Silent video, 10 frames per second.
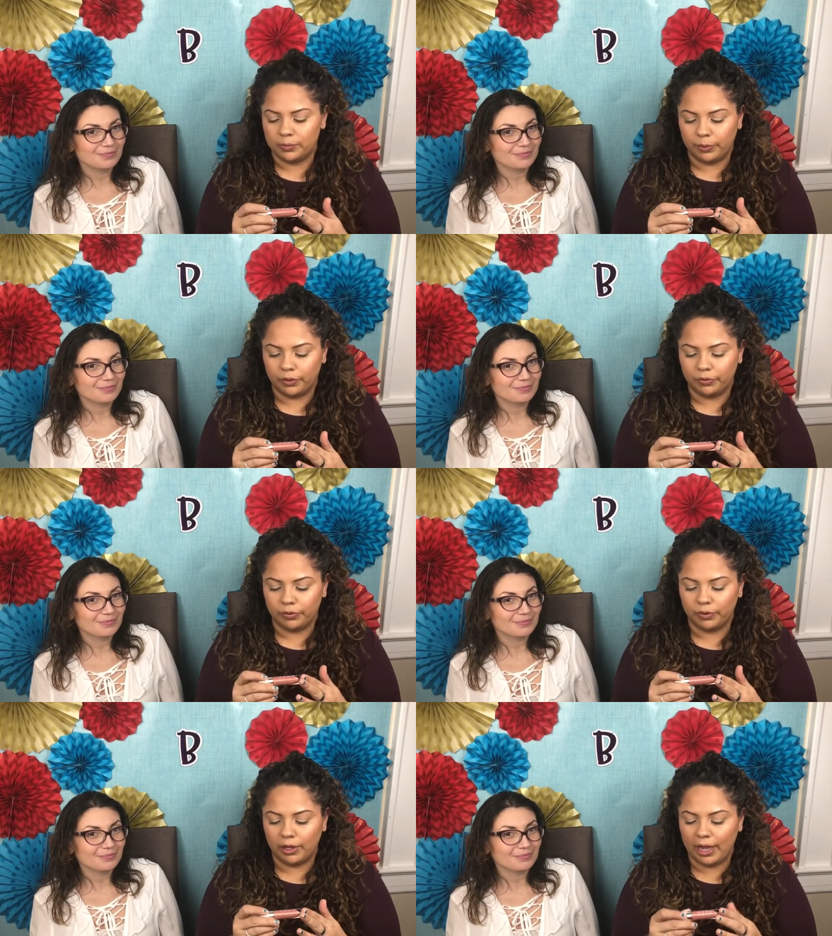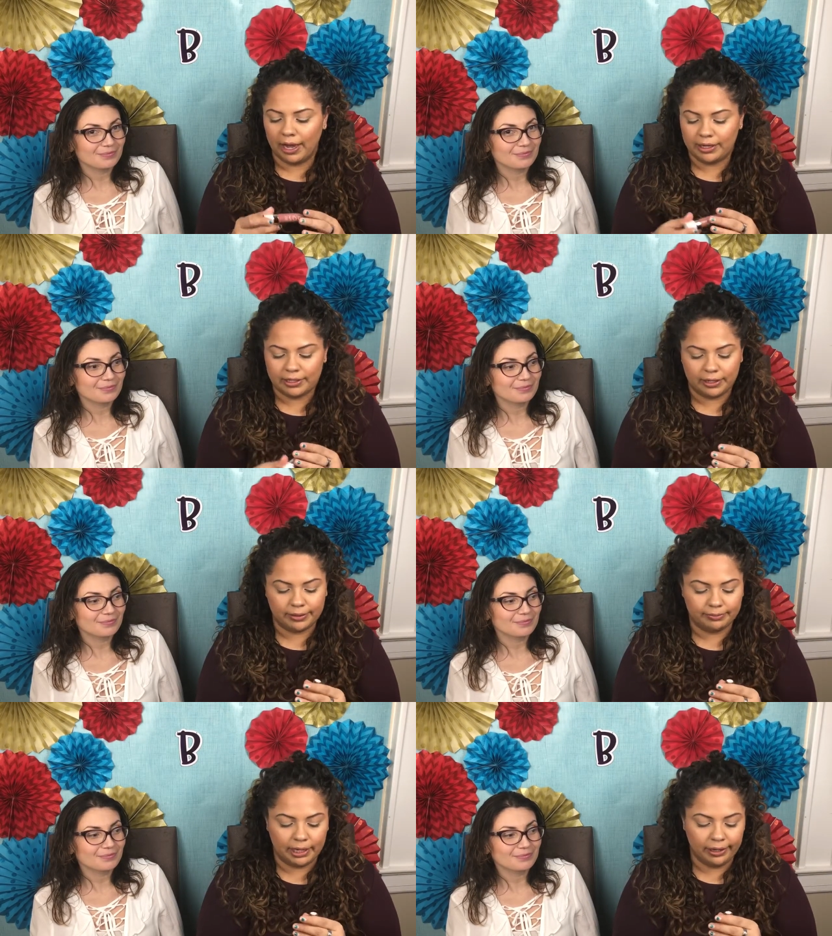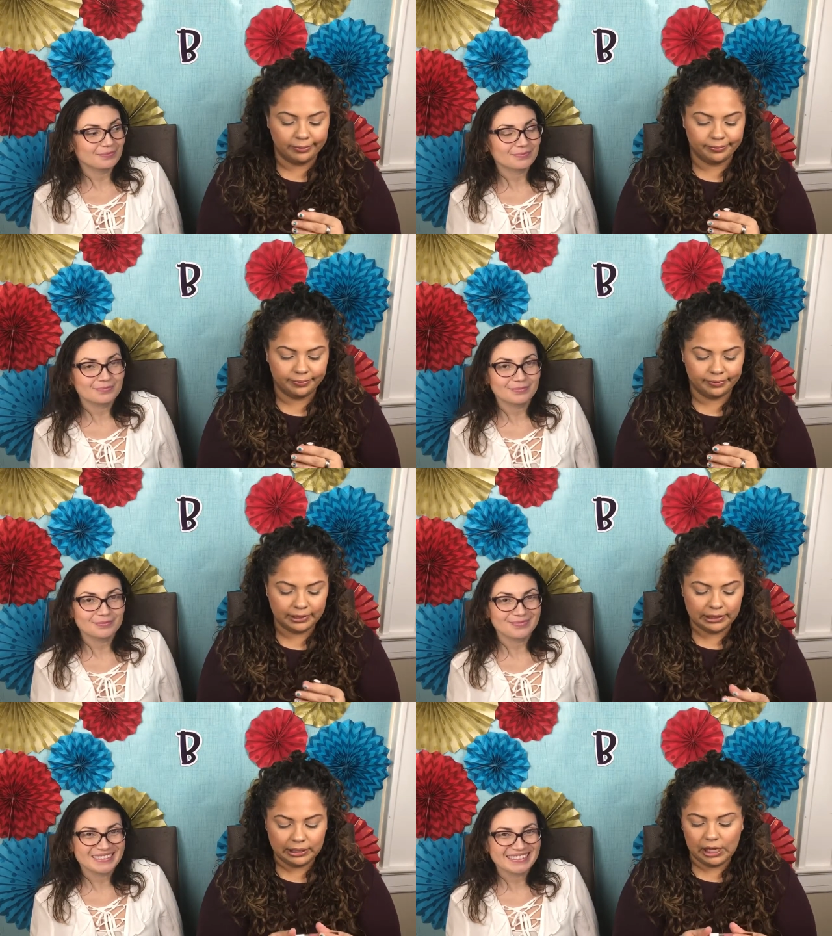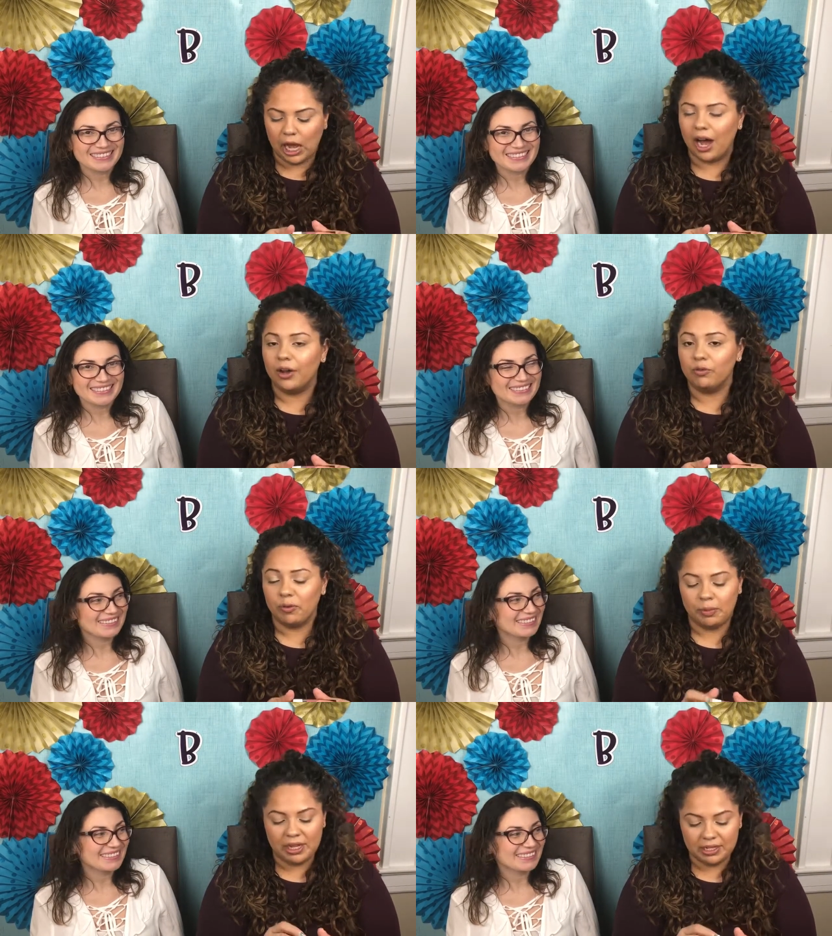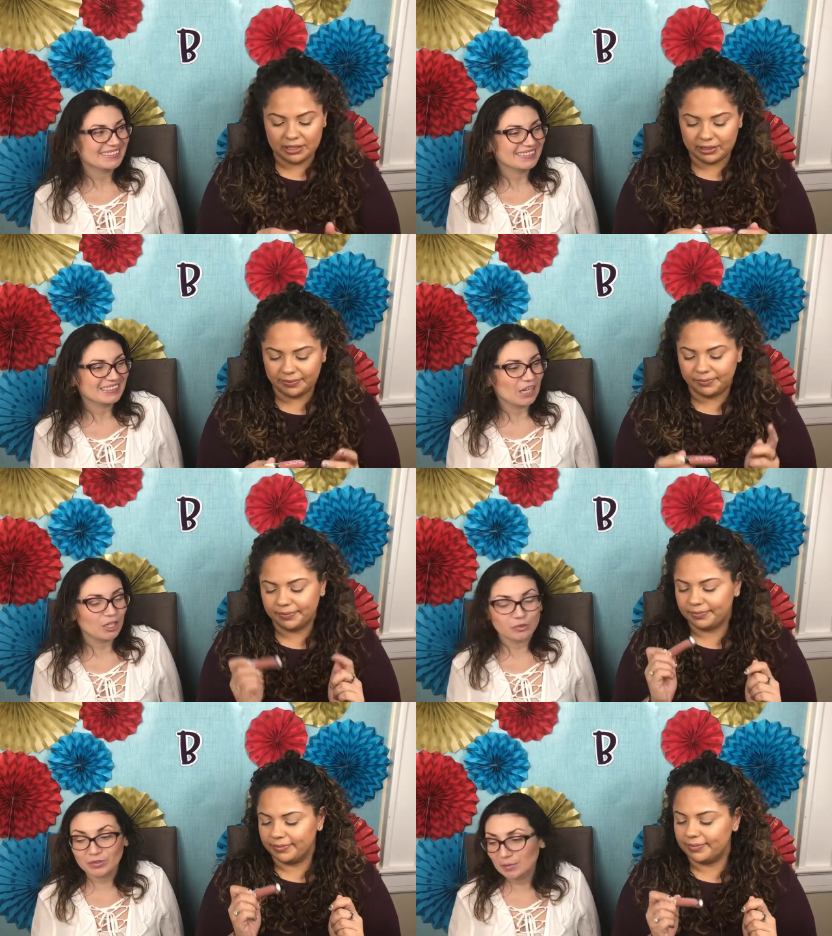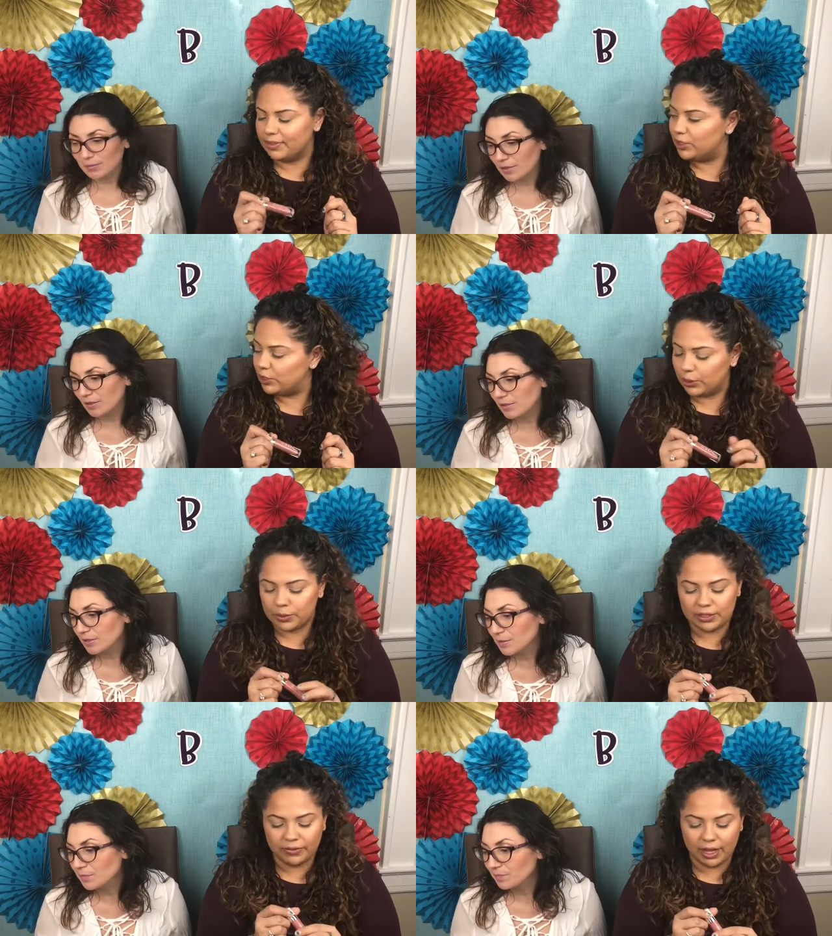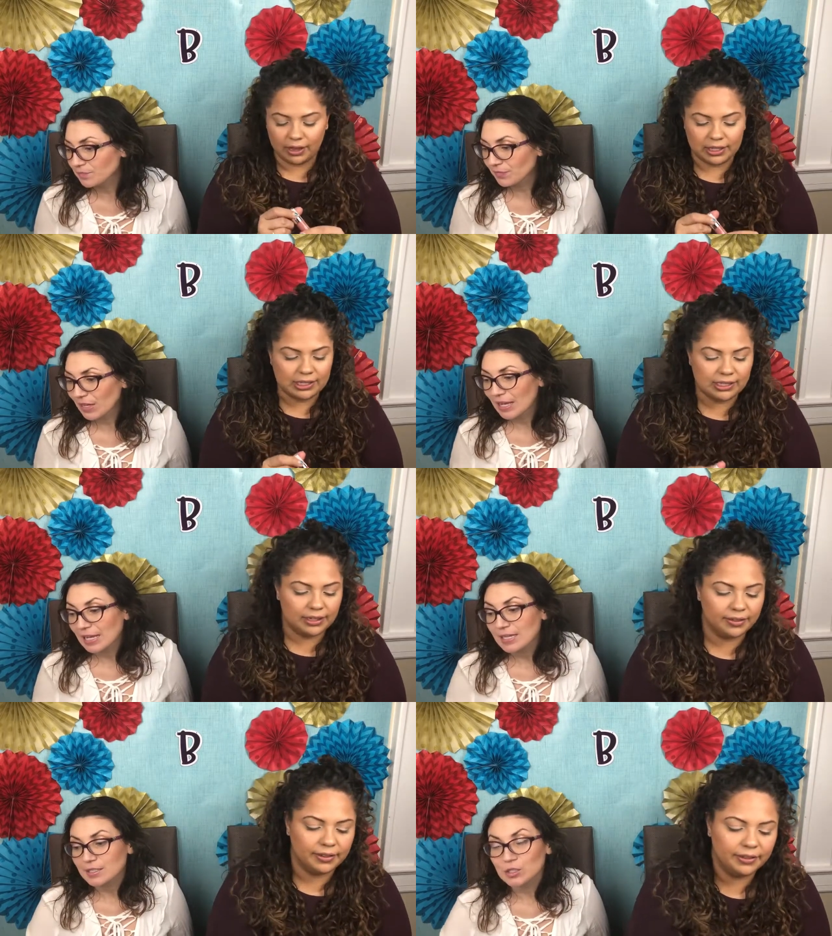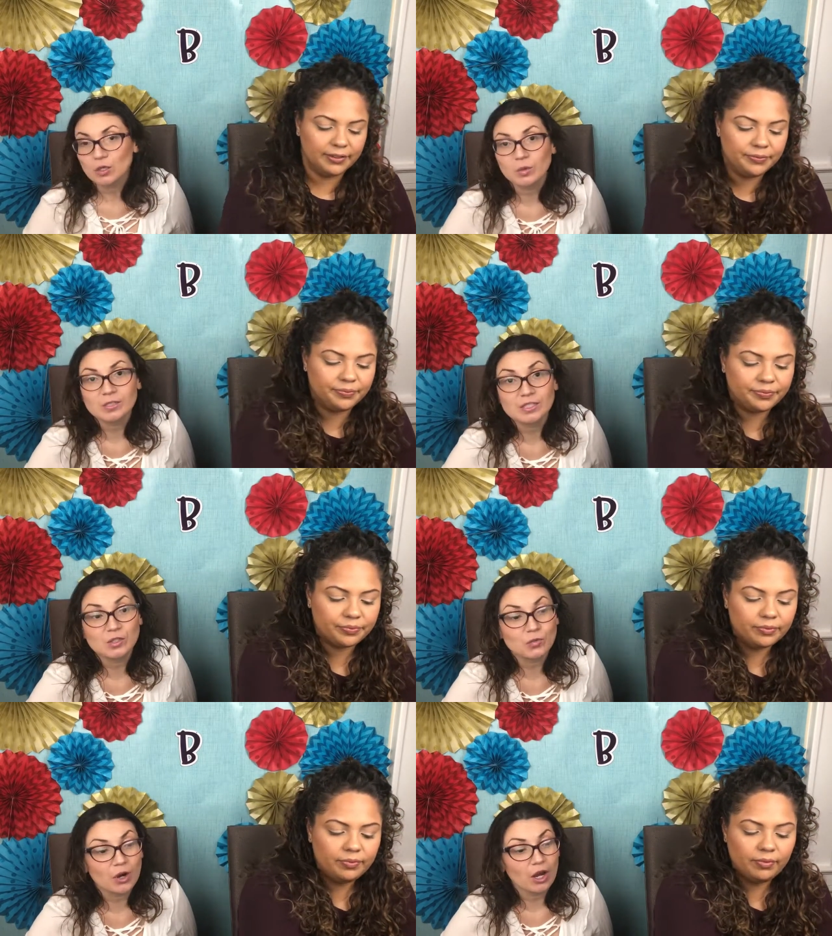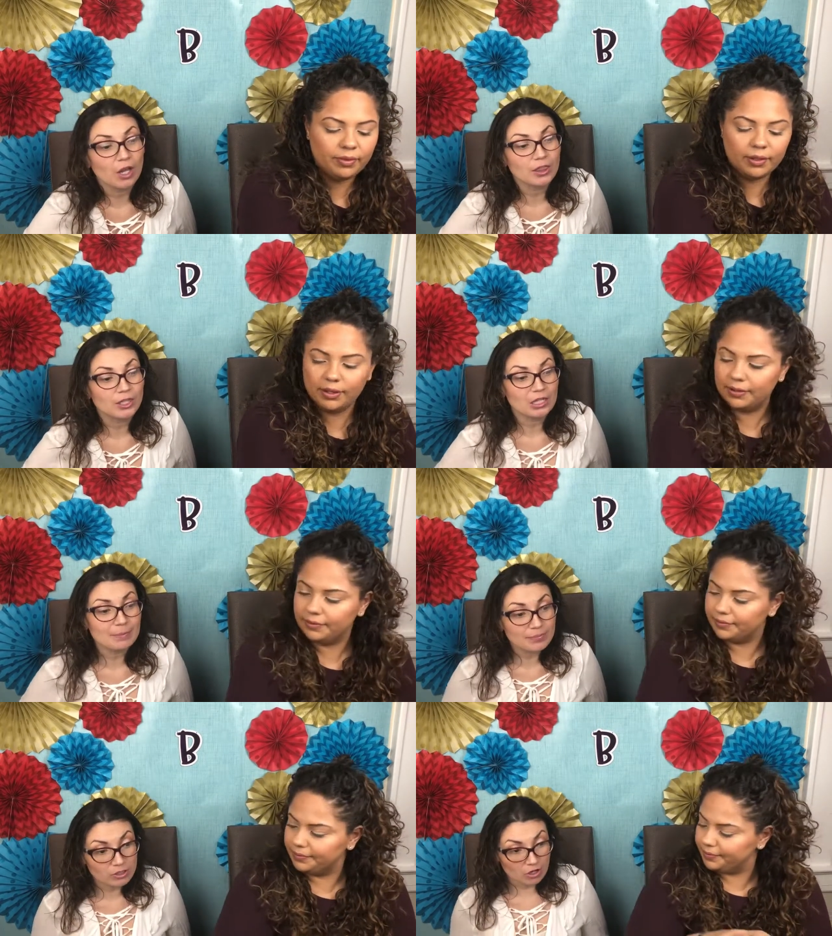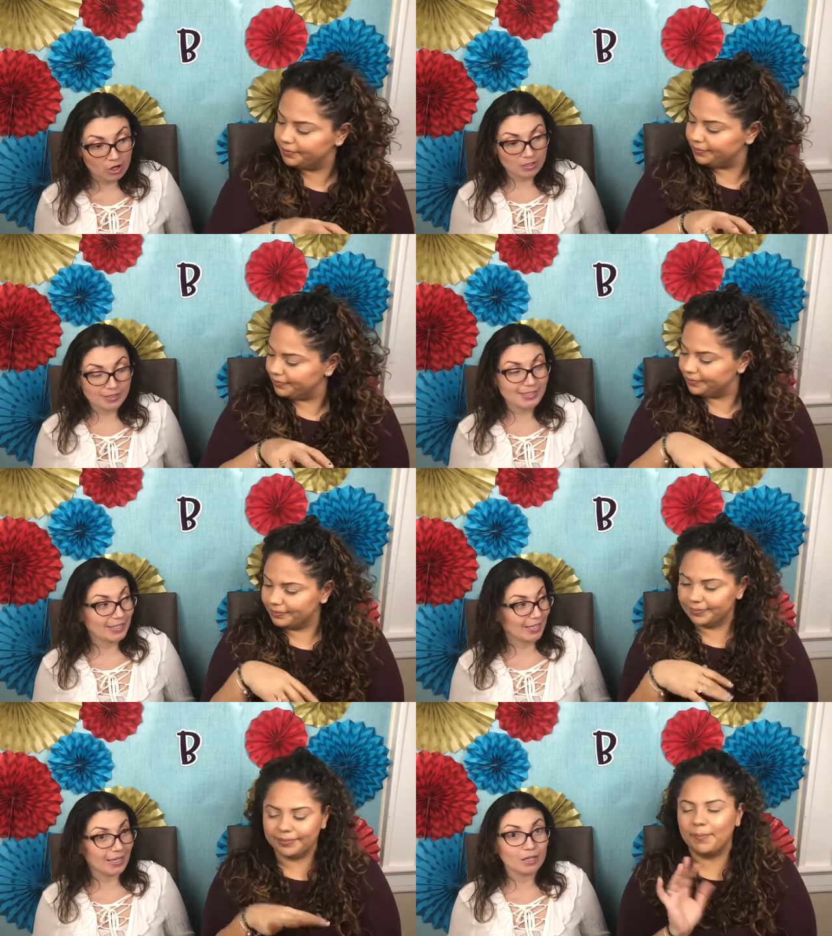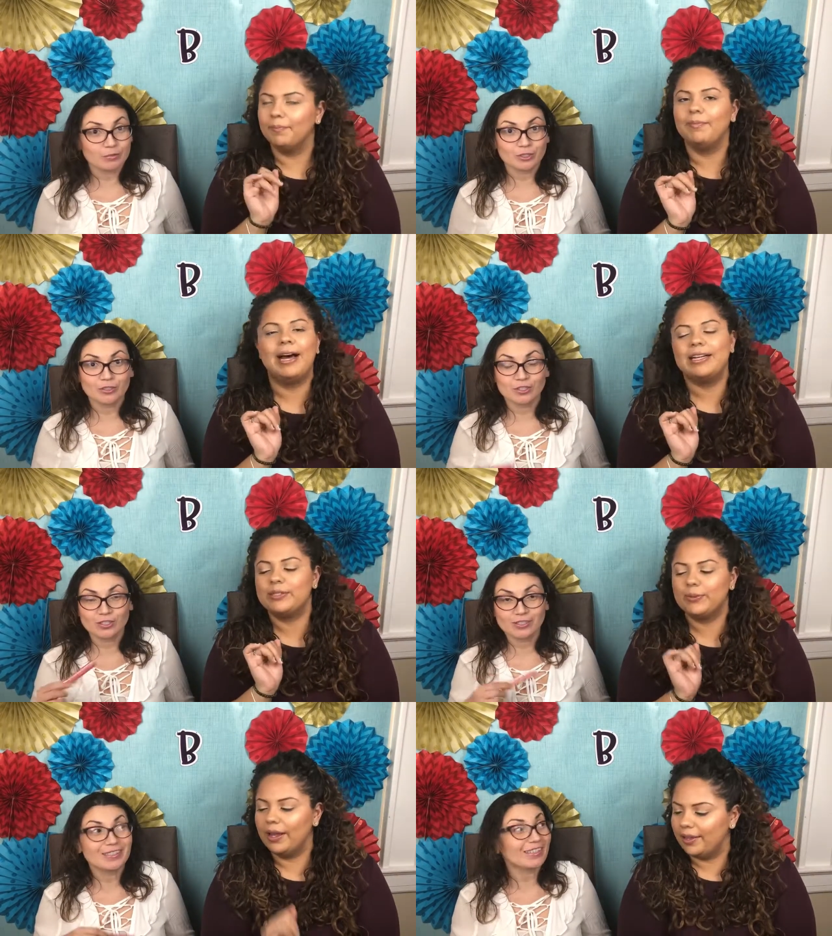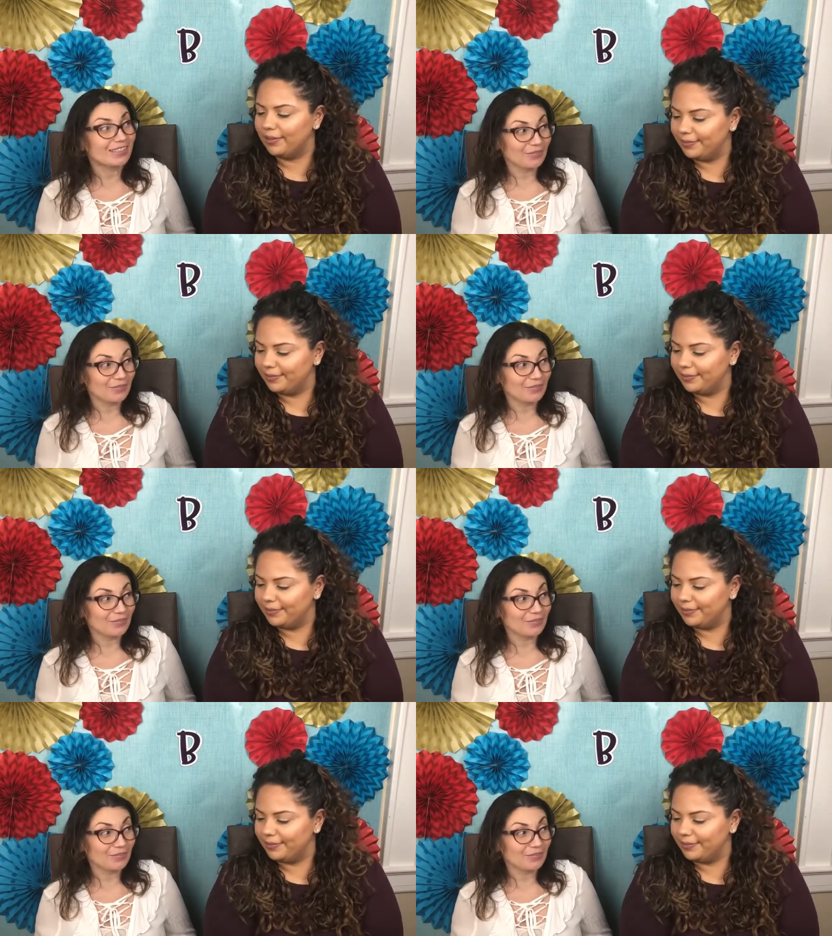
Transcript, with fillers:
Speaker 1: beautiful. And um, yeah, on repeat. On repeat. Those are colors. So
Speaker 2: since we're on the lip gloss kick, I was Might just, as well.